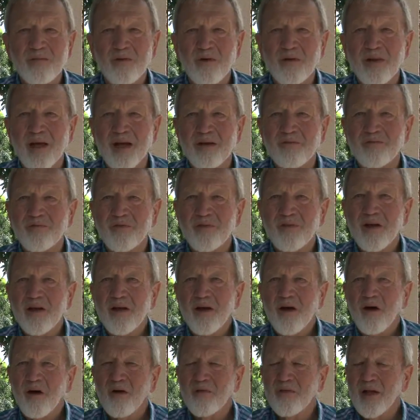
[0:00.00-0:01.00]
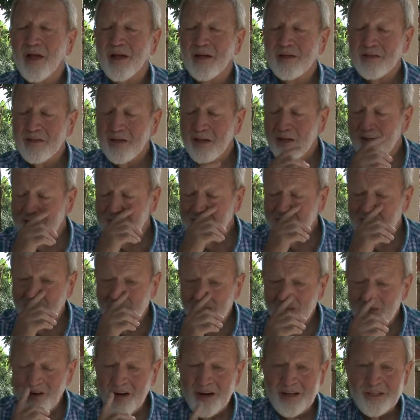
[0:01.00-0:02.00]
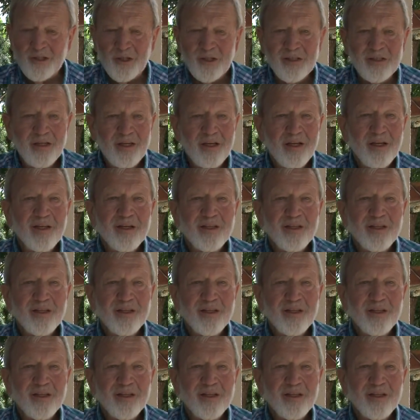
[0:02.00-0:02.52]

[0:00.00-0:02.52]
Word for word: on that celebration.